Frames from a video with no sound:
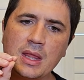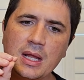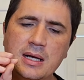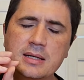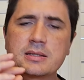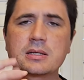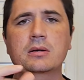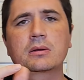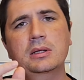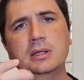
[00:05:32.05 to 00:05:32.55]

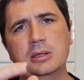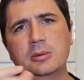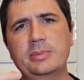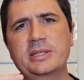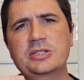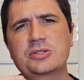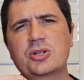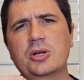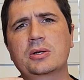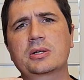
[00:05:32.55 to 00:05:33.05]
is a little
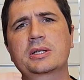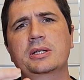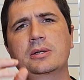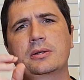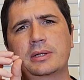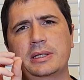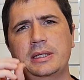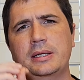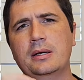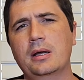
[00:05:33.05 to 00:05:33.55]
bit
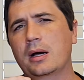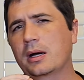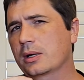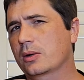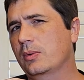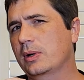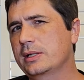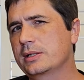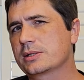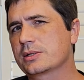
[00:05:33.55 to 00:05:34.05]
chalkier and not
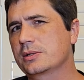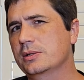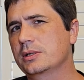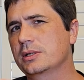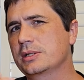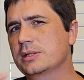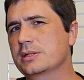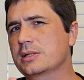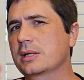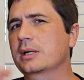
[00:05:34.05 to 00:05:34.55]
quite as good
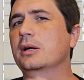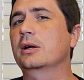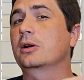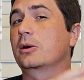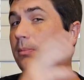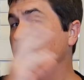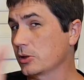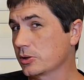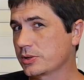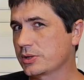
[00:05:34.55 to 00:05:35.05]
as like a
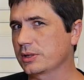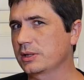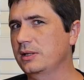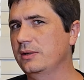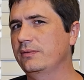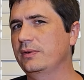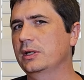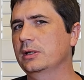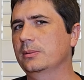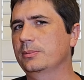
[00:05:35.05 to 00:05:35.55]
commercially
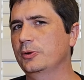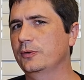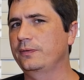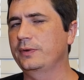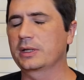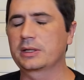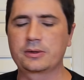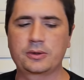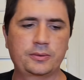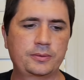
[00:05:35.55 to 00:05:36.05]
available
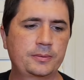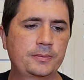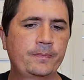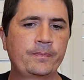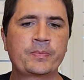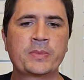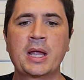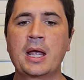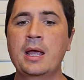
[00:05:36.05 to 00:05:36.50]
fig Newton.